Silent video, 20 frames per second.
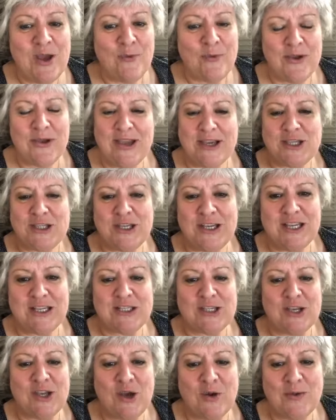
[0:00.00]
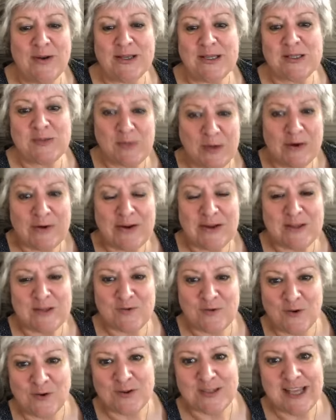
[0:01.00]
where you actually get to go and
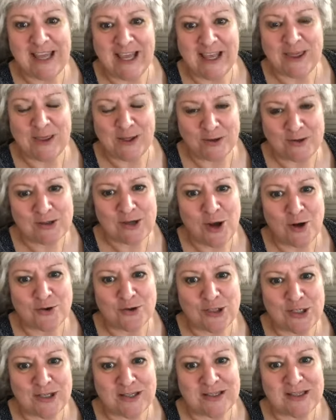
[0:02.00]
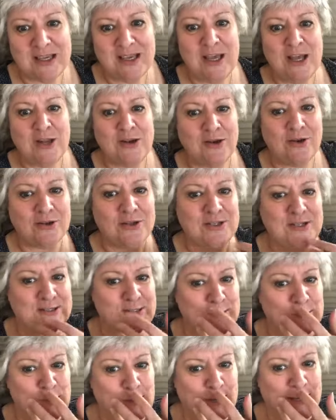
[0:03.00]
experience firsthand those cultures, not
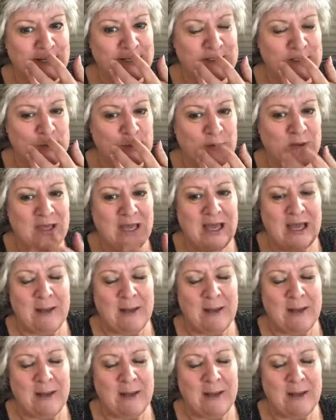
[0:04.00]
just trying to